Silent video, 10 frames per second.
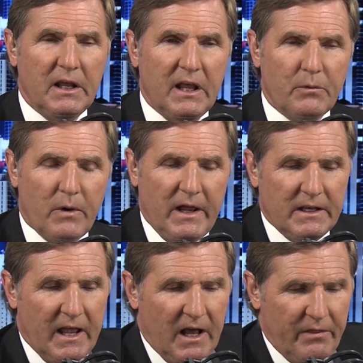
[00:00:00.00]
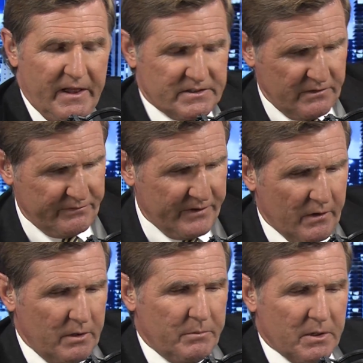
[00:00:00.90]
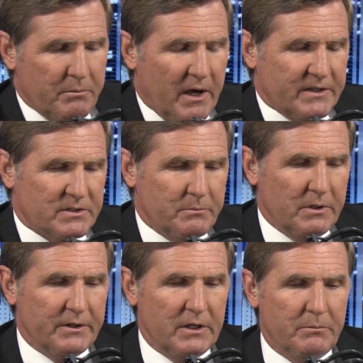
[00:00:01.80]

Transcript: And right now, that's a very big possibility.